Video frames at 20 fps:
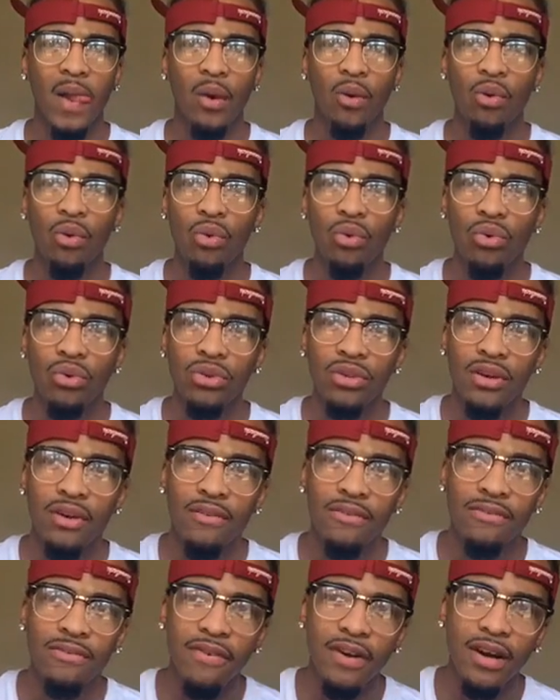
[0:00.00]
who
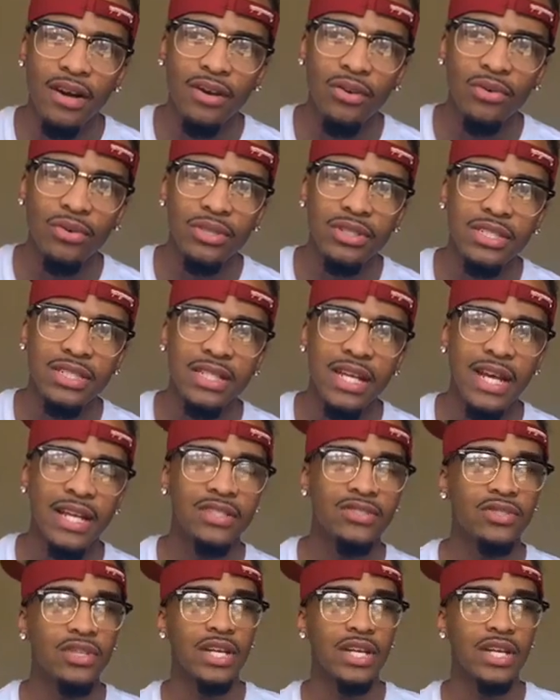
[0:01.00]
the fuck was that?